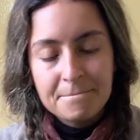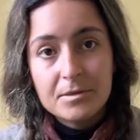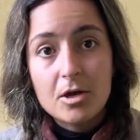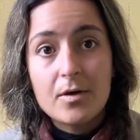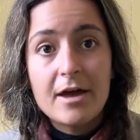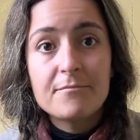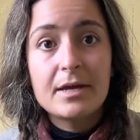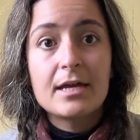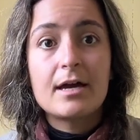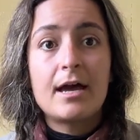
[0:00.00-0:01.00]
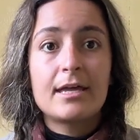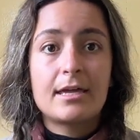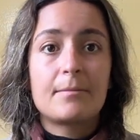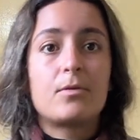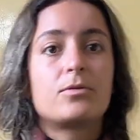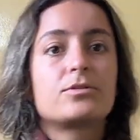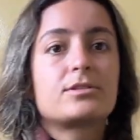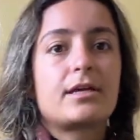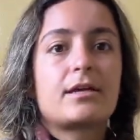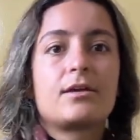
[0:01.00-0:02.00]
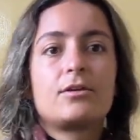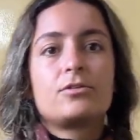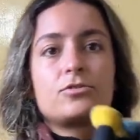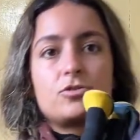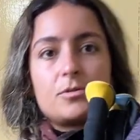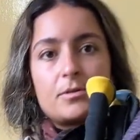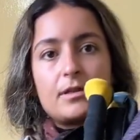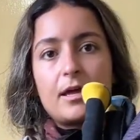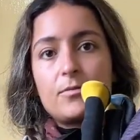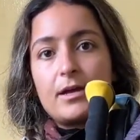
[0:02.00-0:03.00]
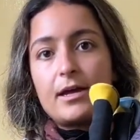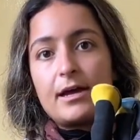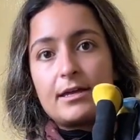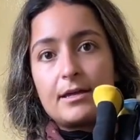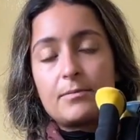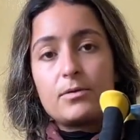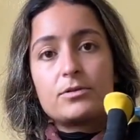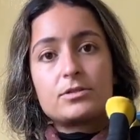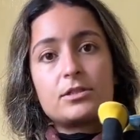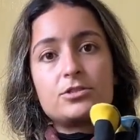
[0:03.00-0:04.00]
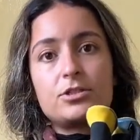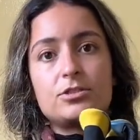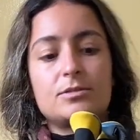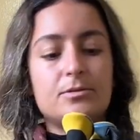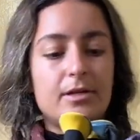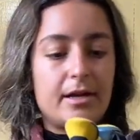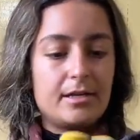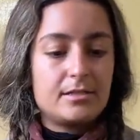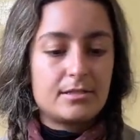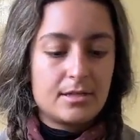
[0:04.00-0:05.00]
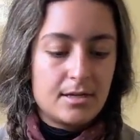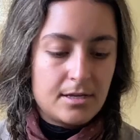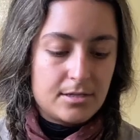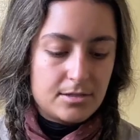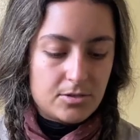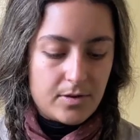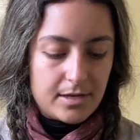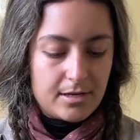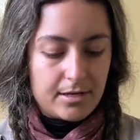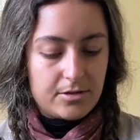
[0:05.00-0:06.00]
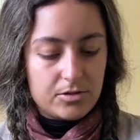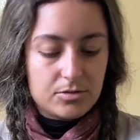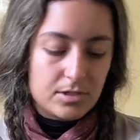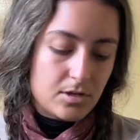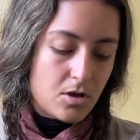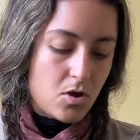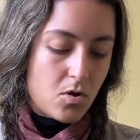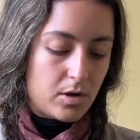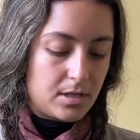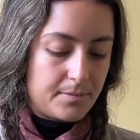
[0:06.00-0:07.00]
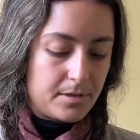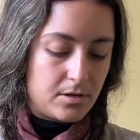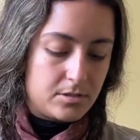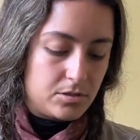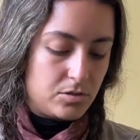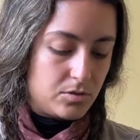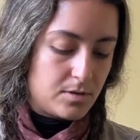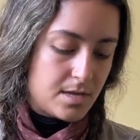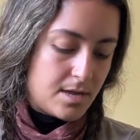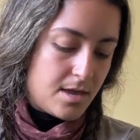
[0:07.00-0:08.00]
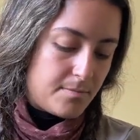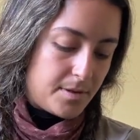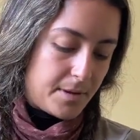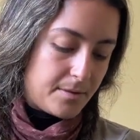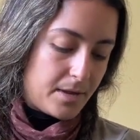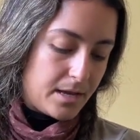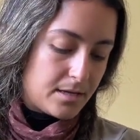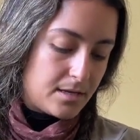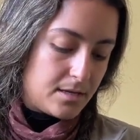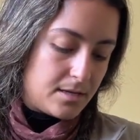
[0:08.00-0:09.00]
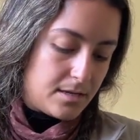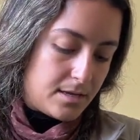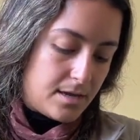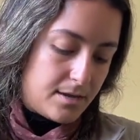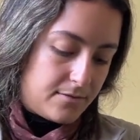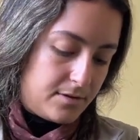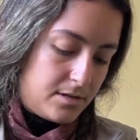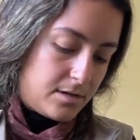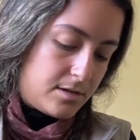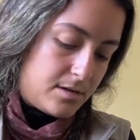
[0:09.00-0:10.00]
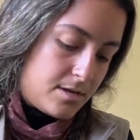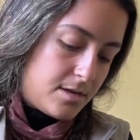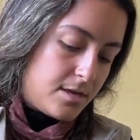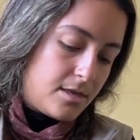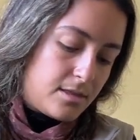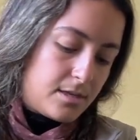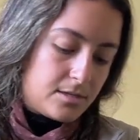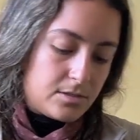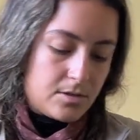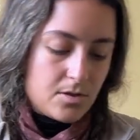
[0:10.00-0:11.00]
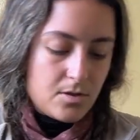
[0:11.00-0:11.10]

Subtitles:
Oh, I have my hiking poles, like super lightweight hiking poles, adjustable height, so I can either use it or clip it onto my backpack. I have here this